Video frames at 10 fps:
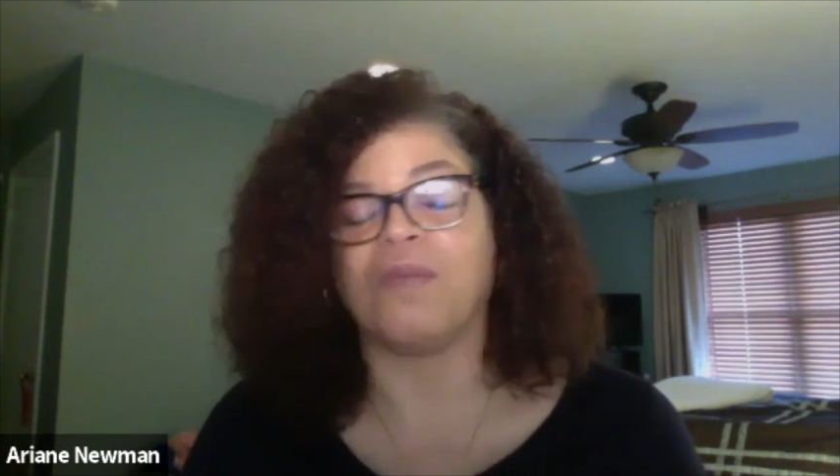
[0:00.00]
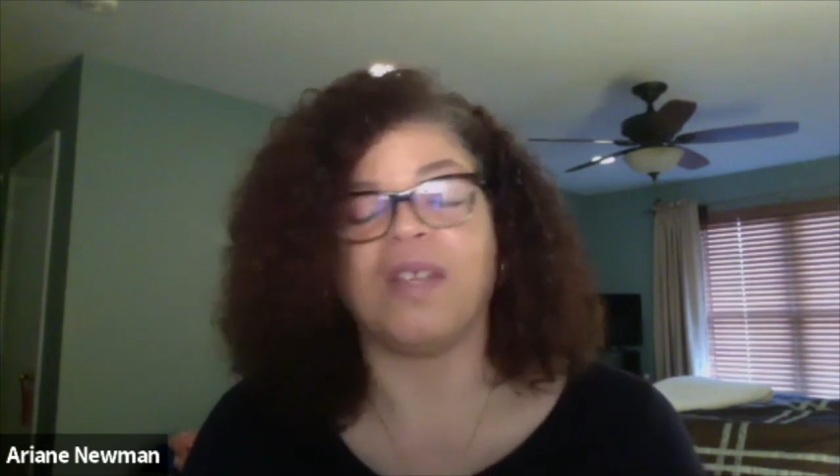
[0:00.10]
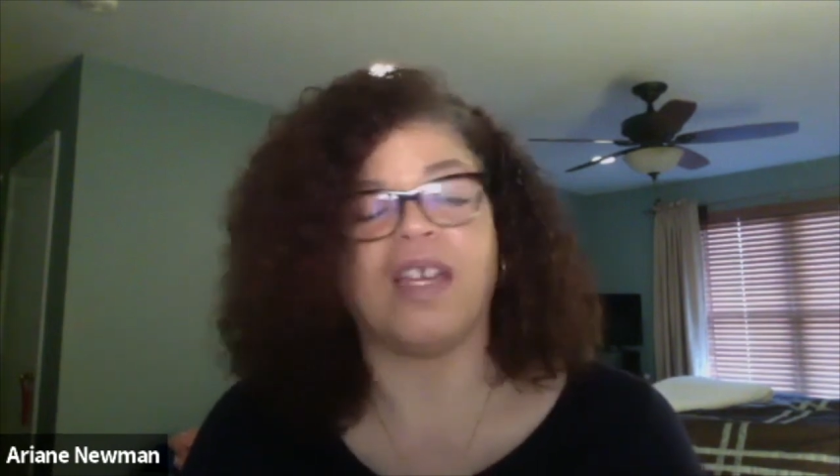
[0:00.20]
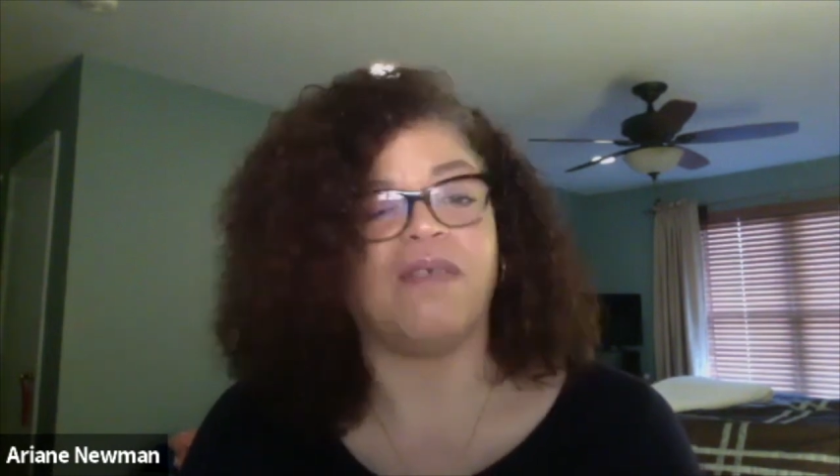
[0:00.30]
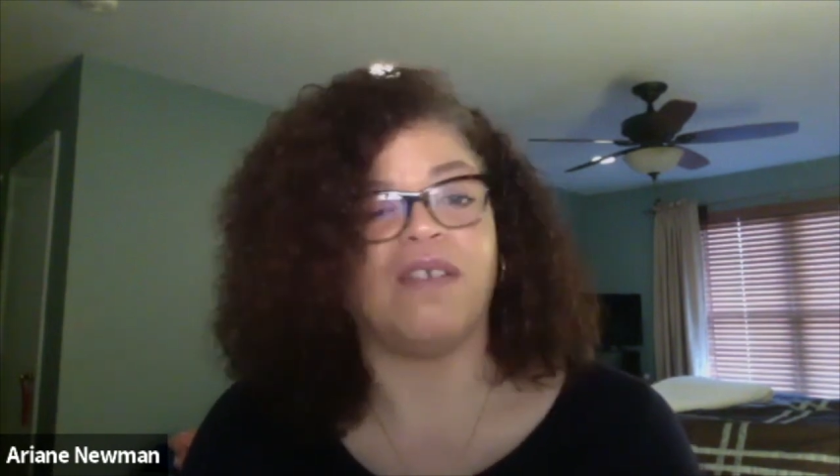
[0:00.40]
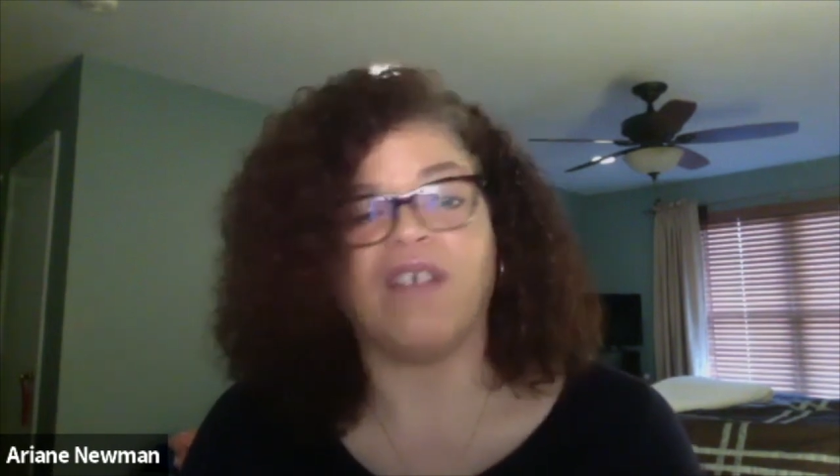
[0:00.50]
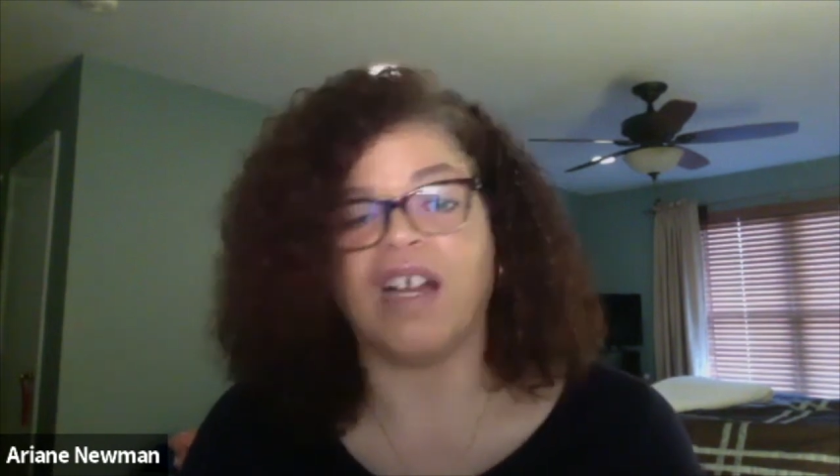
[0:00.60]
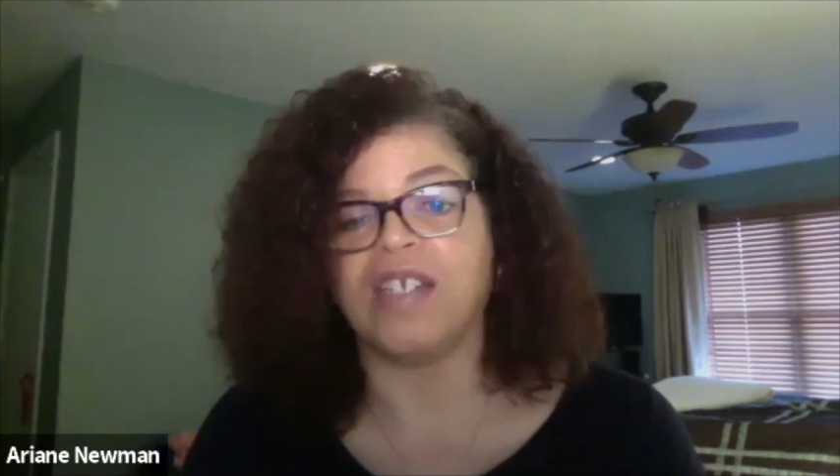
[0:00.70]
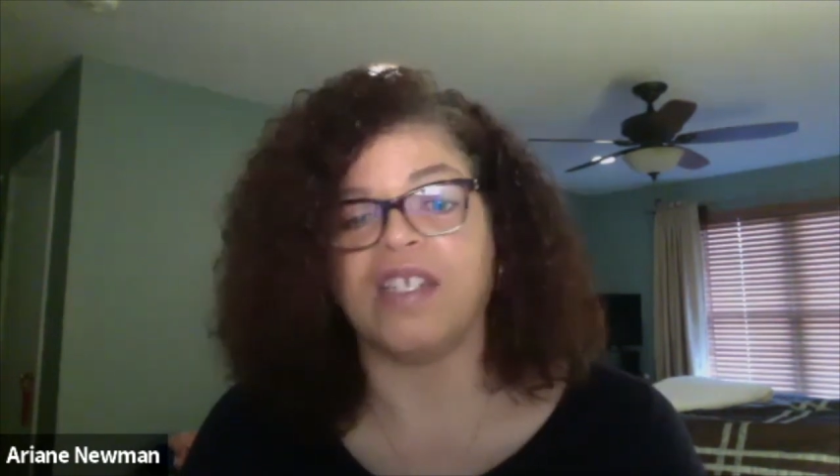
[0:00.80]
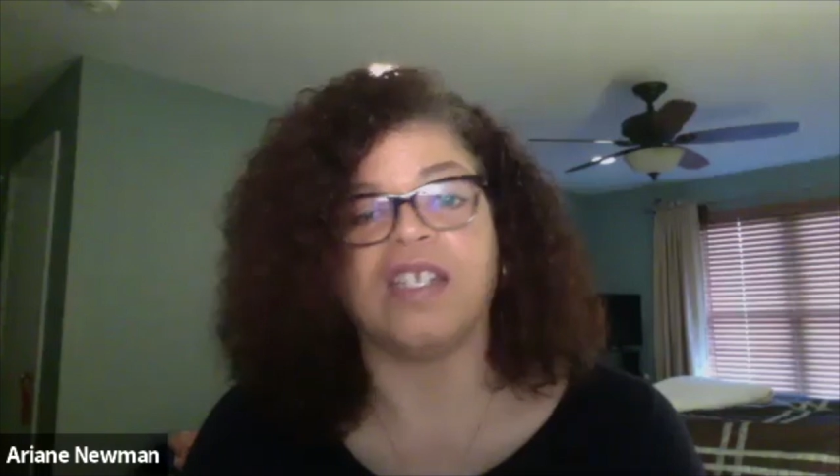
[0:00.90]
We have an
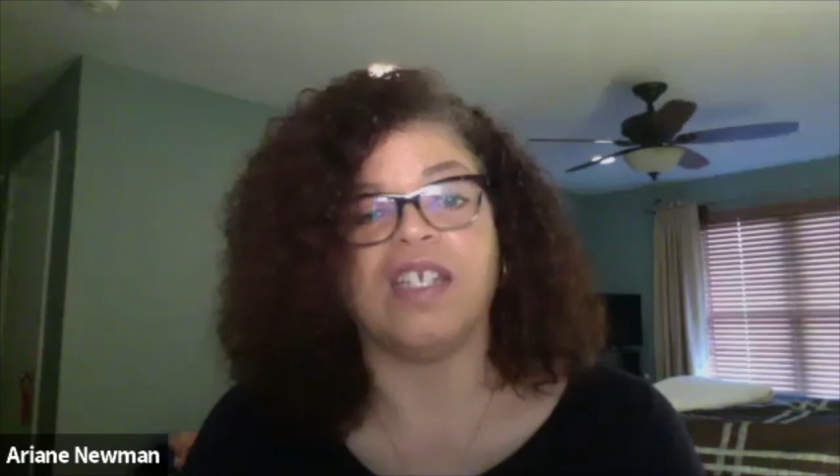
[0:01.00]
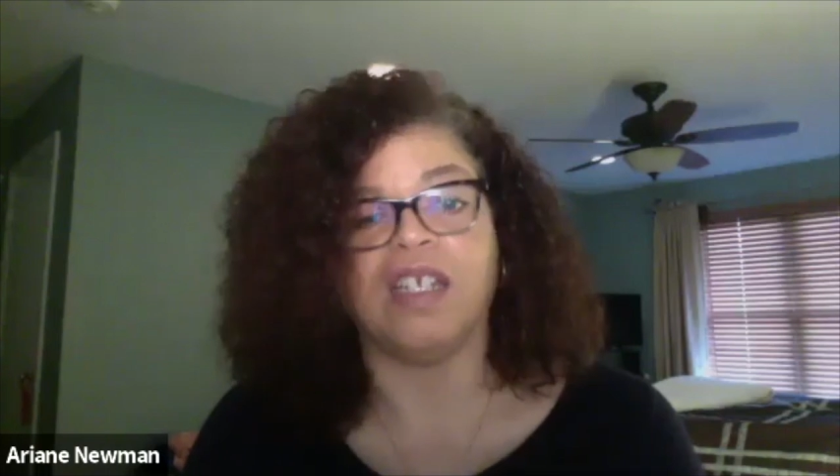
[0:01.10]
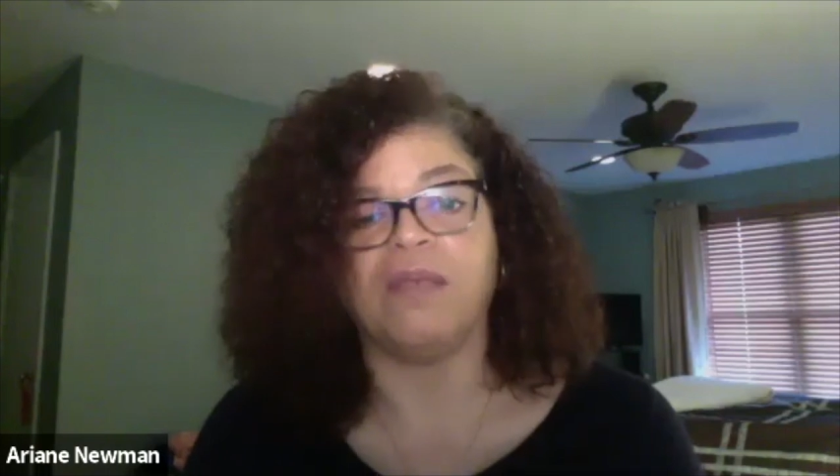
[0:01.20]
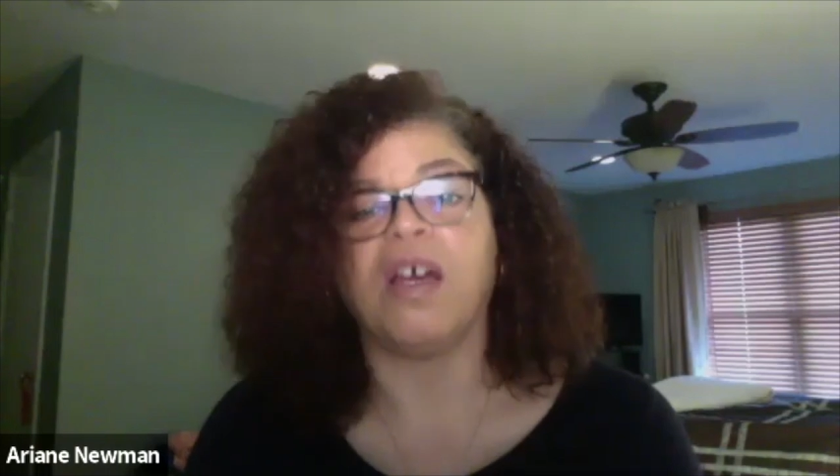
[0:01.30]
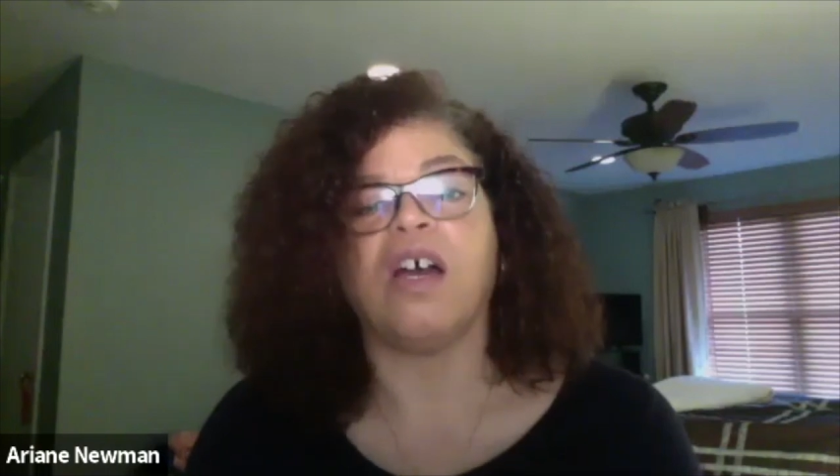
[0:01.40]
advising team,